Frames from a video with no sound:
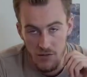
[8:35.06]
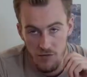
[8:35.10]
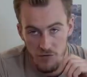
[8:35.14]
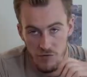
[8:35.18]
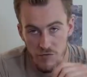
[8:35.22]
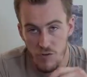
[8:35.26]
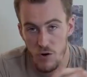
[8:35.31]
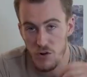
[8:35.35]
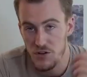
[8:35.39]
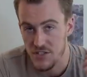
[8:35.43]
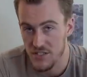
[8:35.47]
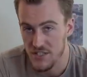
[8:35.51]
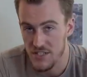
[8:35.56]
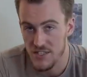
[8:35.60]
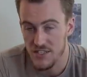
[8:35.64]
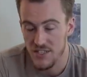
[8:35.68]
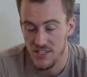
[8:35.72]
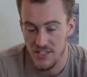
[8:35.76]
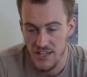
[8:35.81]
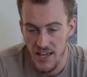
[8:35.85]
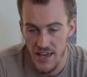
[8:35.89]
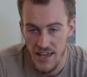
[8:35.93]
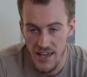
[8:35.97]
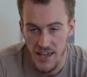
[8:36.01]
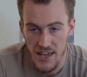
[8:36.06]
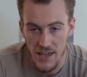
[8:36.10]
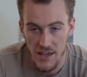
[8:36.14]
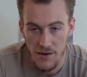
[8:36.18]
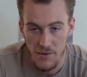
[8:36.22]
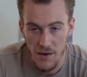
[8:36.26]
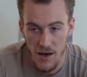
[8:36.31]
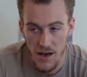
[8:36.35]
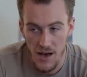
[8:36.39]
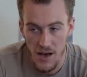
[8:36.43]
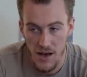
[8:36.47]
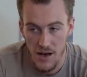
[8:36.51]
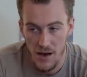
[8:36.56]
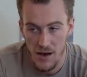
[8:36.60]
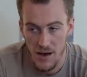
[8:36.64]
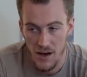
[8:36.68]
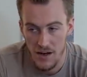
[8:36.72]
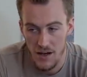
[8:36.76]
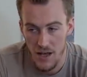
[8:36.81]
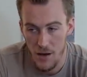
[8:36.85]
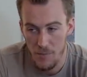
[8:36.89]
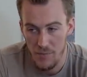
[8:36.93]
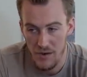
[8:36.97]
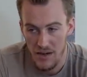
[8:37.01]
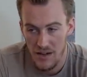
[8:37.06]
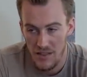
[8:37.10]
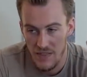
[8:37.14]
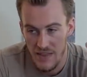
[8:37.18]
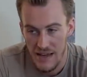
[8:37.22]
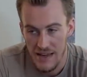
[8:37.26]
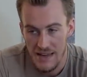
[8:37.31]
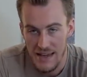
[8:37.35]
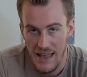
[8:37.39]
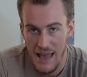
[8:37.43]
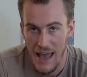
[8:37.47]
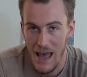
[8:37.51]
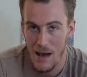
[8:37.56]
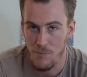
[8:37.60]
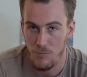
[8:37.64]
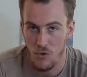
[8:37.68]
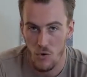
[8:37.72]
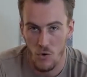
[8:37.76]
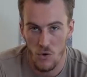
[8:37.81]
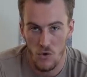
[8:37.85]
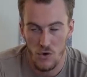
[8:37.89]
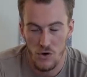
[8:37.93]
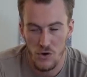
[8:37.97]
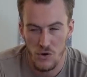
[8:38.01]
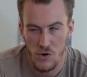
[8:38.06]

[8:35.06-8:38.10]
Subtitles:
Versus, say, a company like Apple,